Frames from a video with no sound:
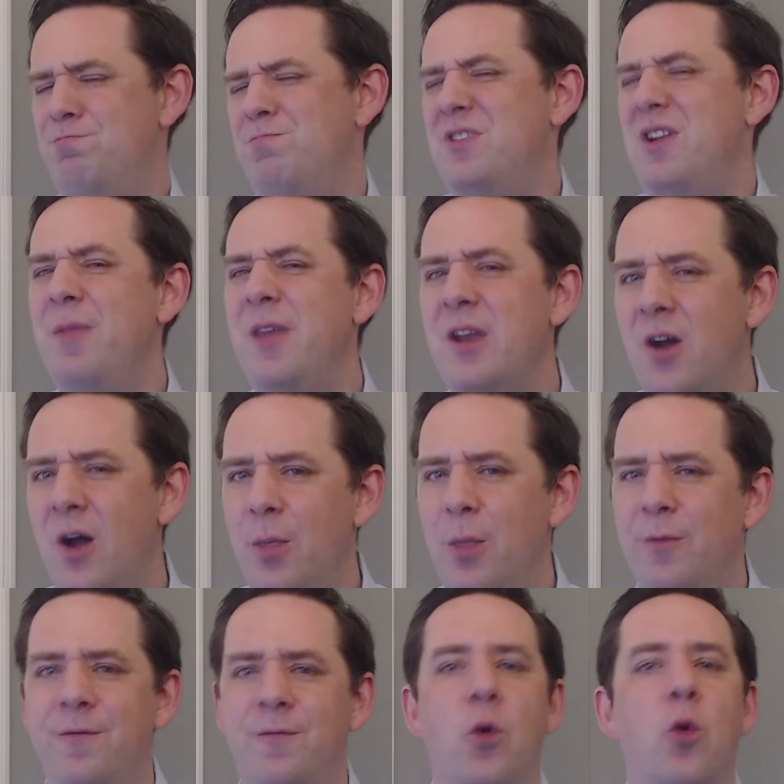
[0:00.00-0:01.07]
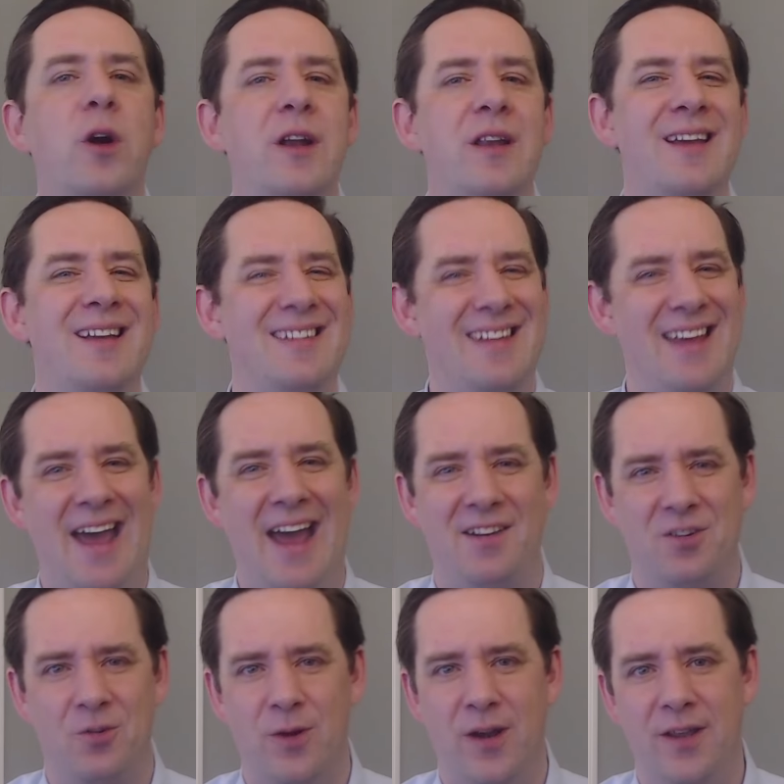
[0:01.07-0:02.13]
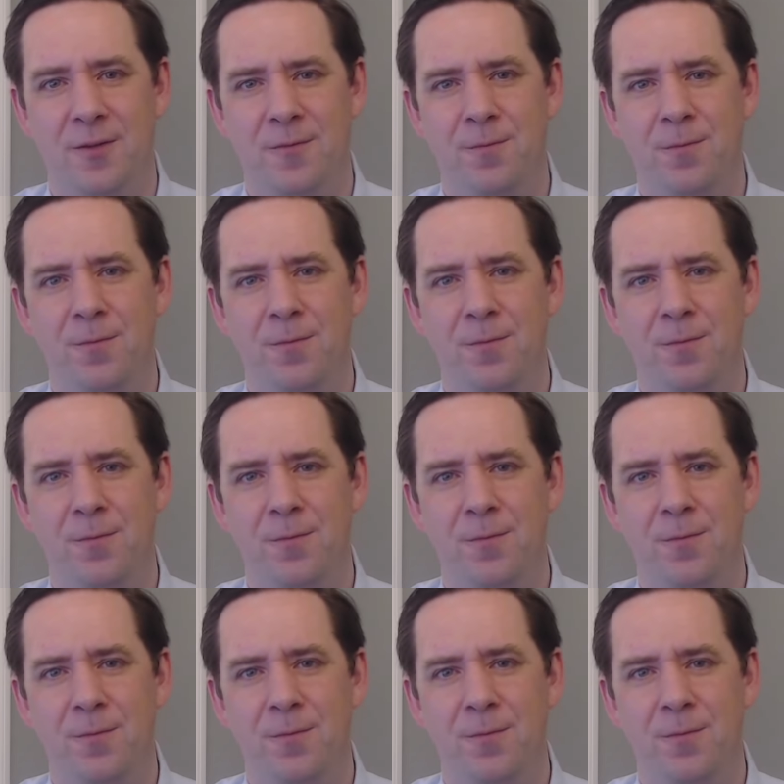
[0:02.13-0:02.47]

something called the foreign tax credit.